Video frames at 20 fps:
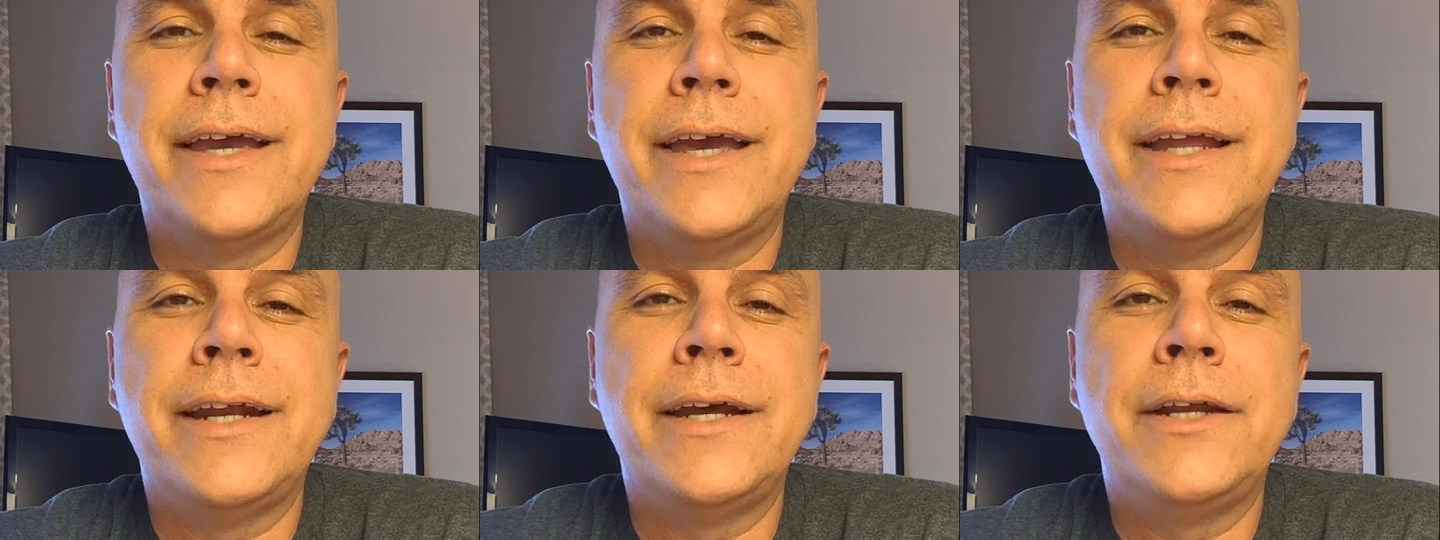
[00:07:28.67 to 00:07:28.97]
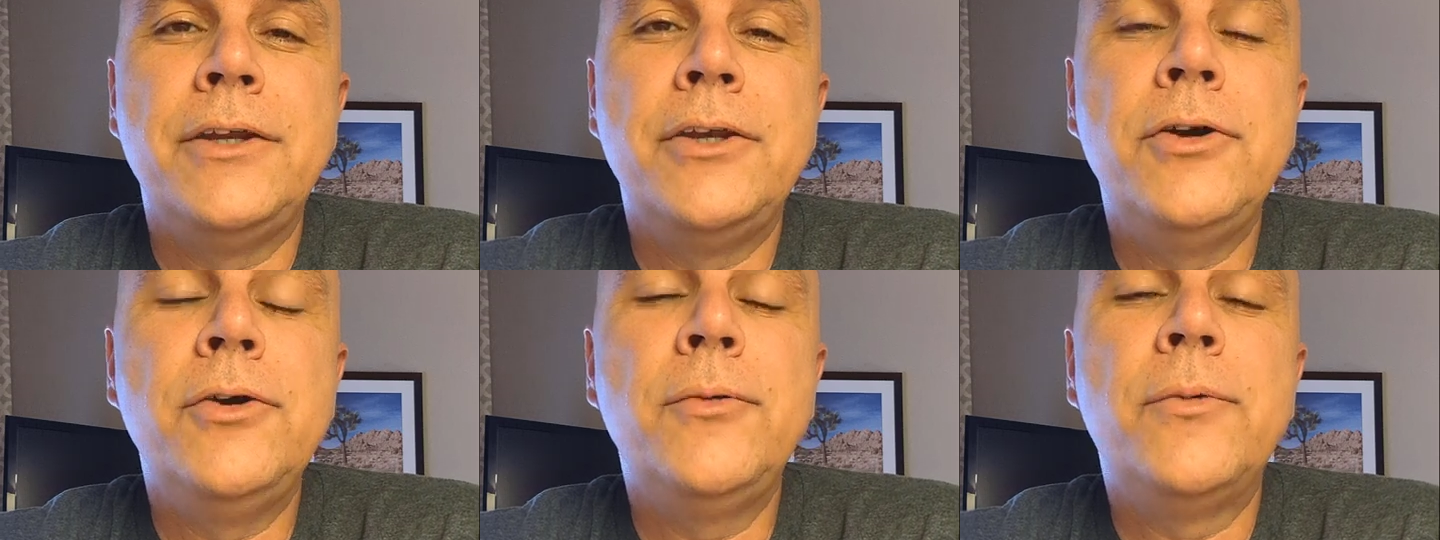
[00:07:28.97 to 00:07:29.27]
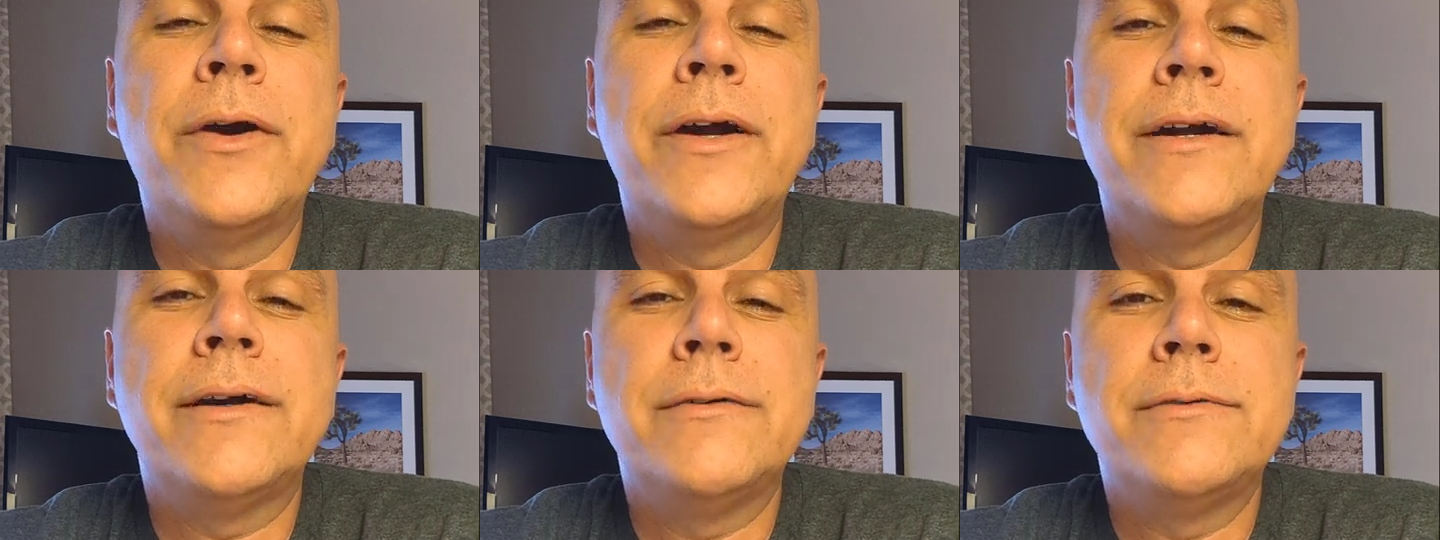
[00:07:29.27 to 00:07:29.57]
and I knew
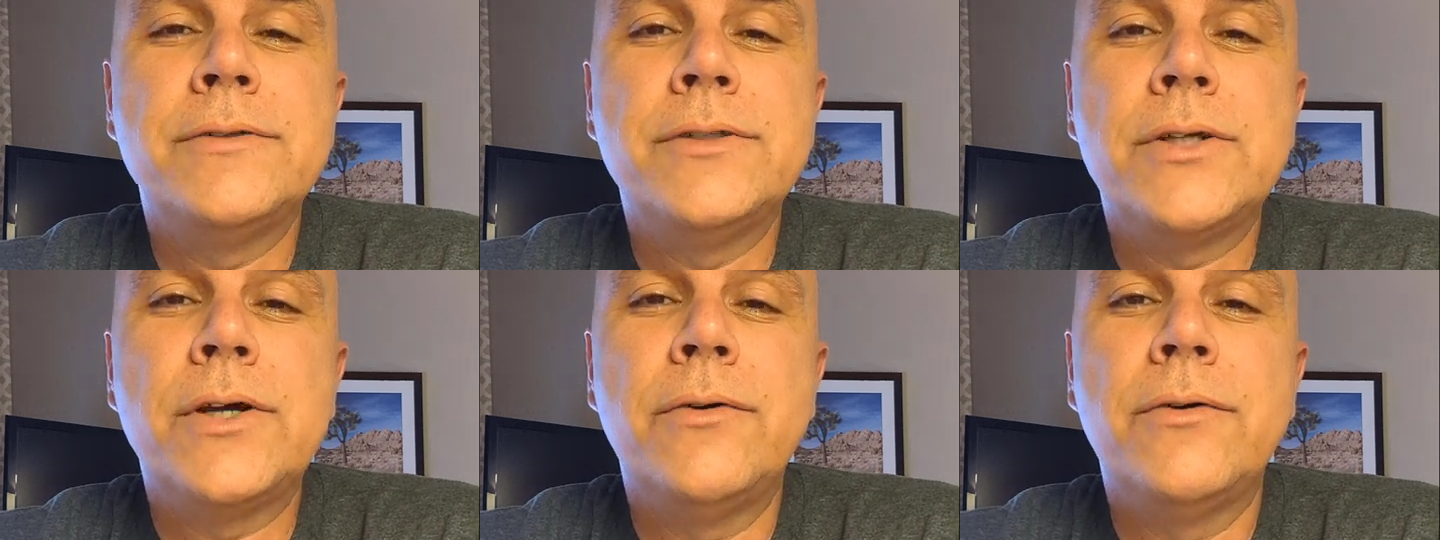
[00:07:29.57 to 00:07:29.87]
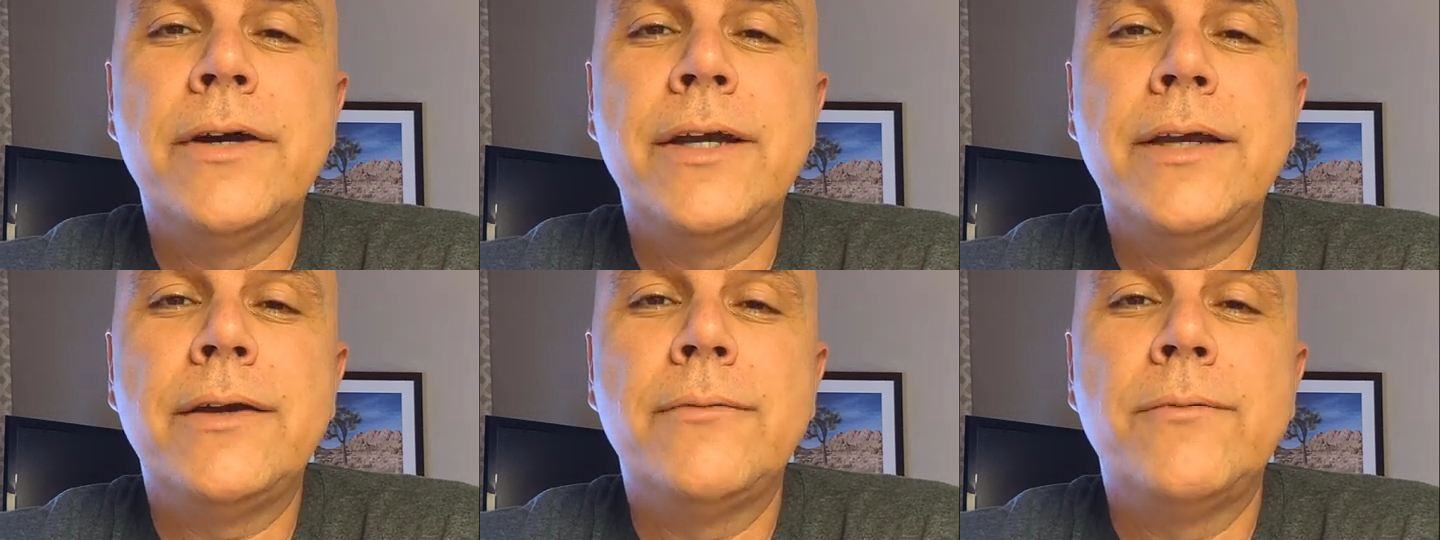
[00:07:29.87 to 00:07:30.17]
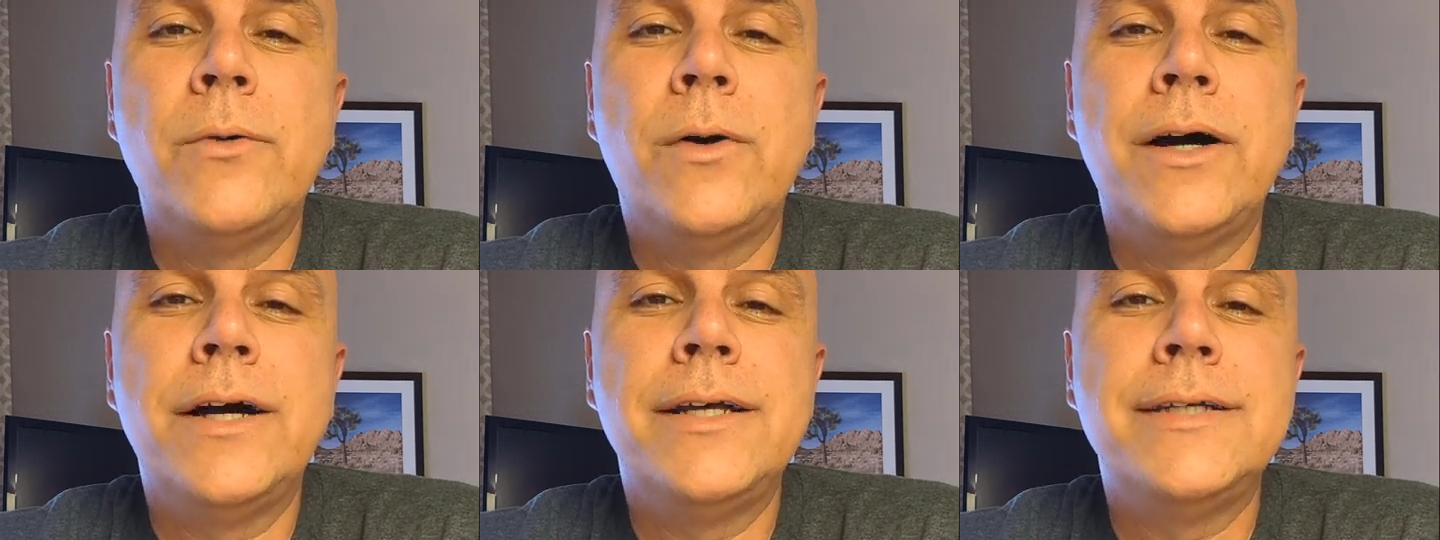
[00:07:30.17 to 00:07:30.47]
where I was going
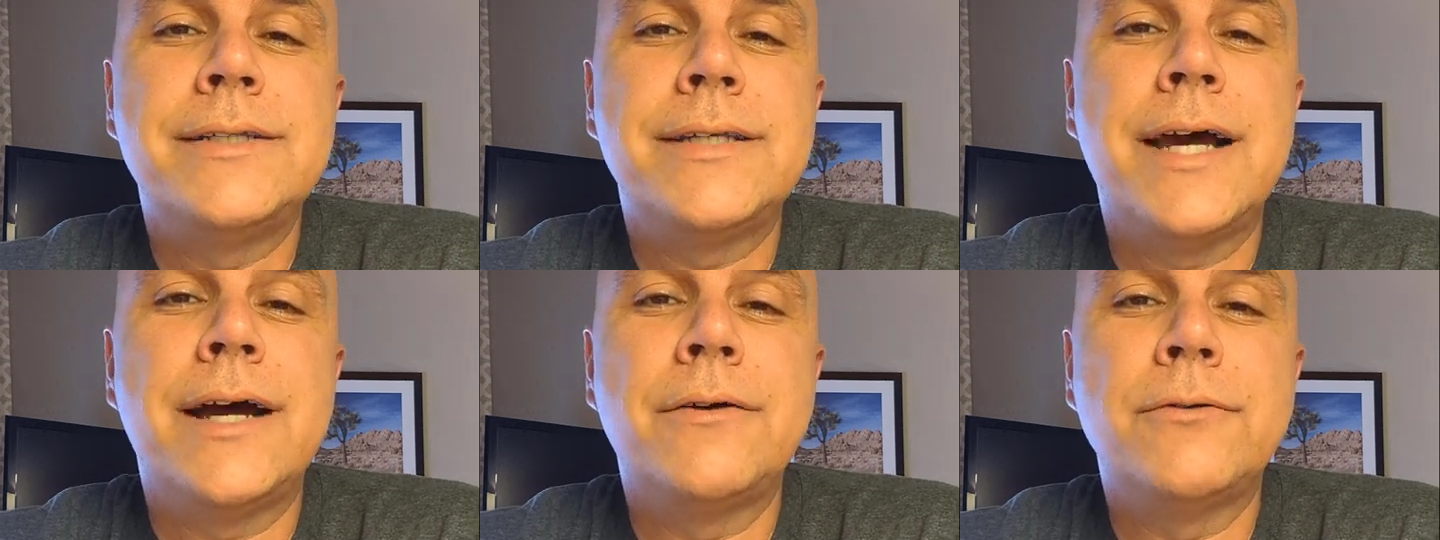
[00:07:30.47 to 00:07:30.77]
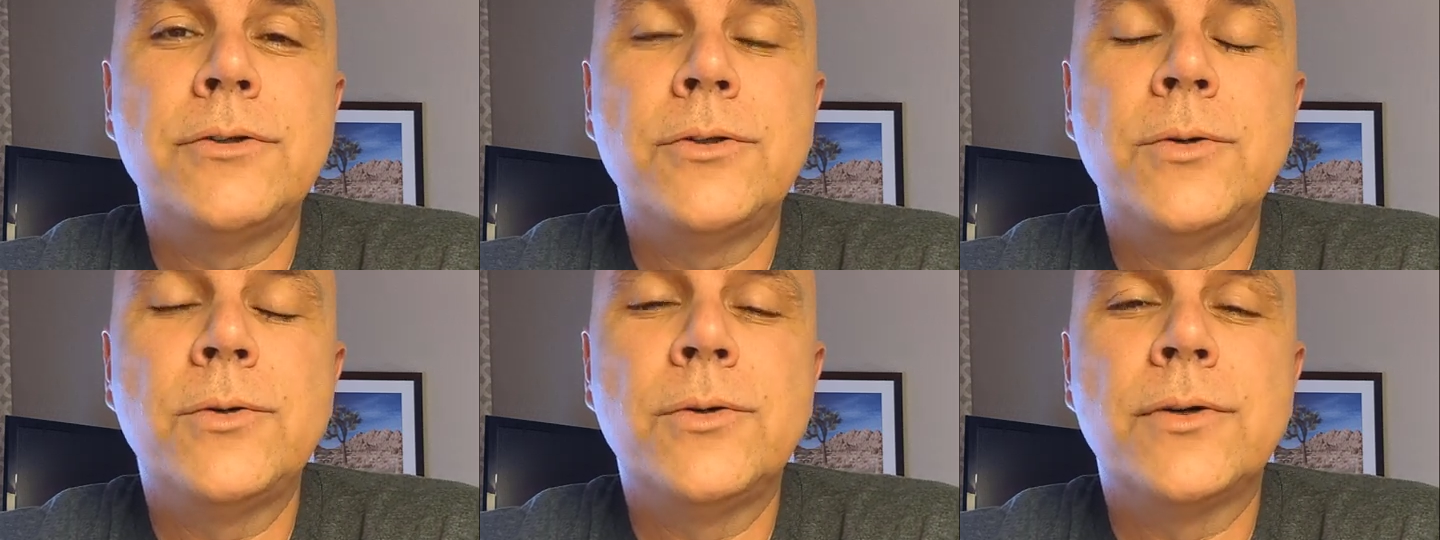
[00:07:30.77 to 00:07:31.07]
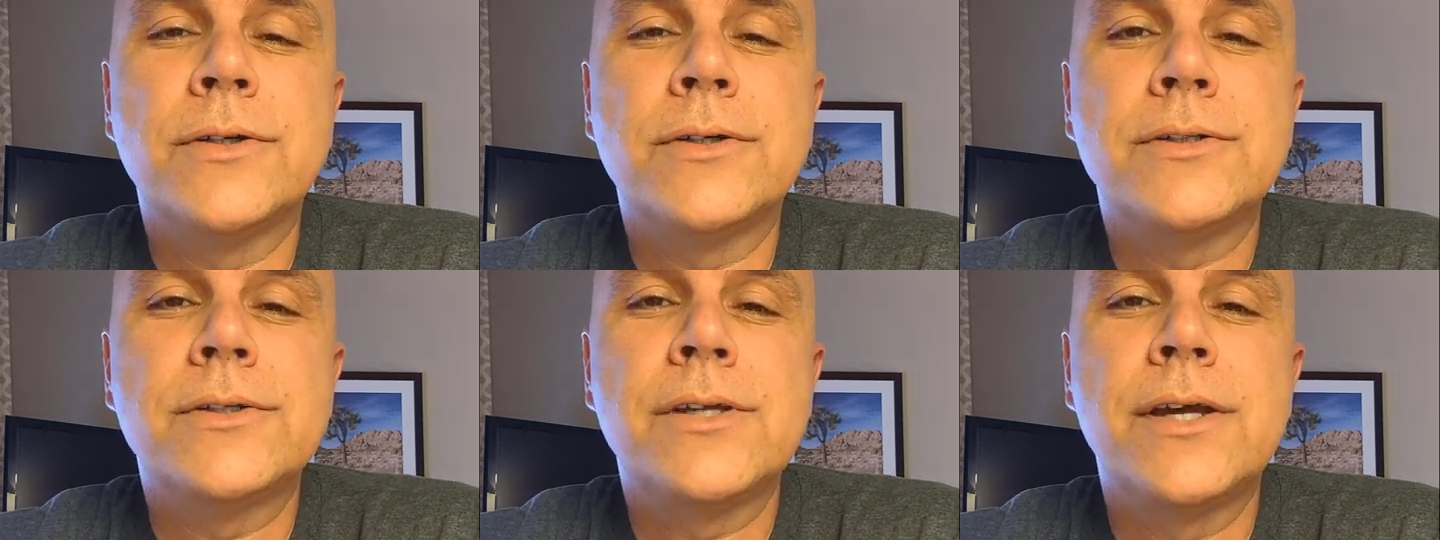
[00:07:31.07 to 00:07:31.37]
was
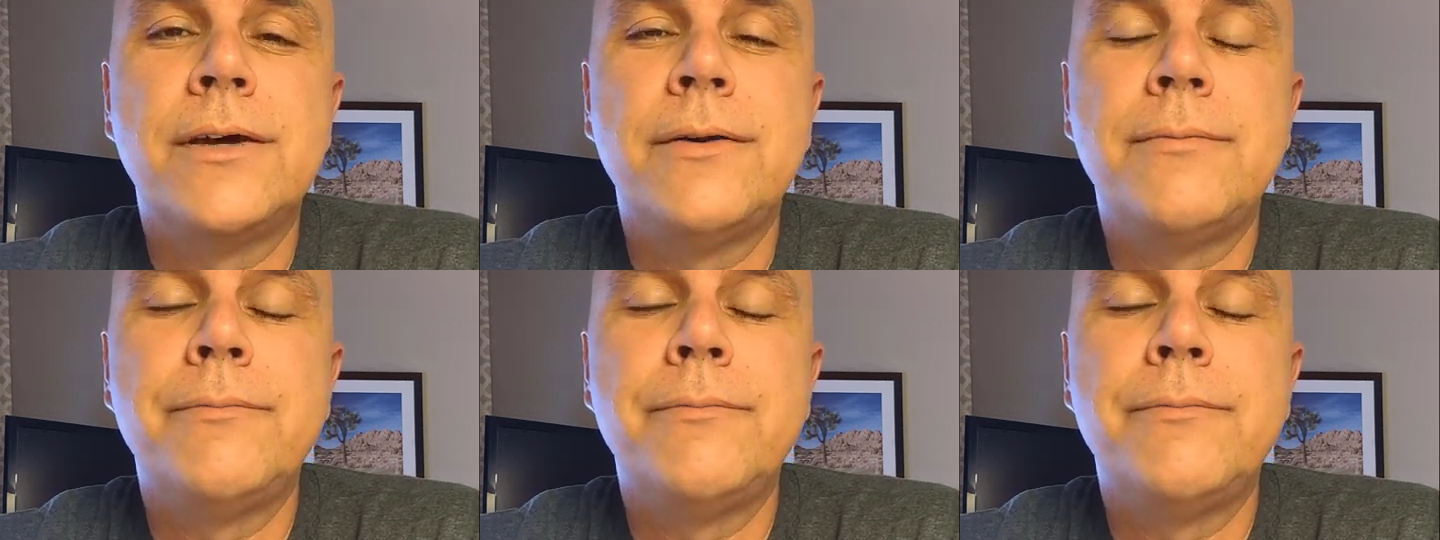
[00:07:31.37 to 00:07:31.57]
outdoors,